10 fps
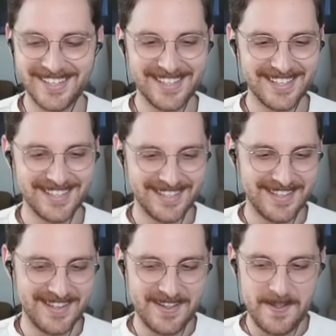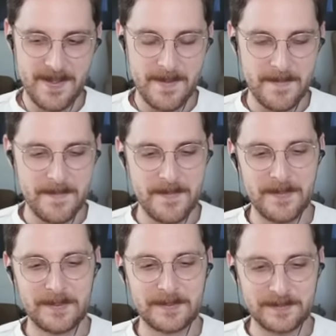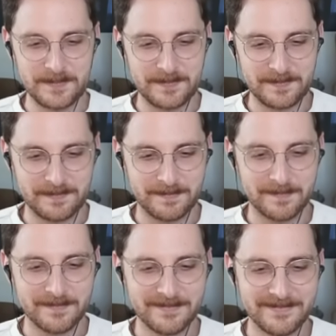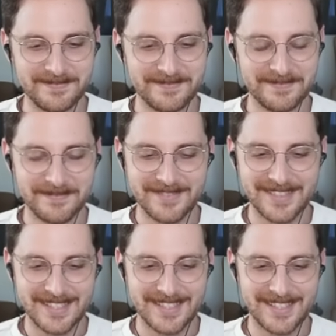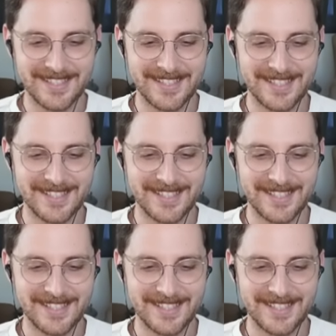[no speech]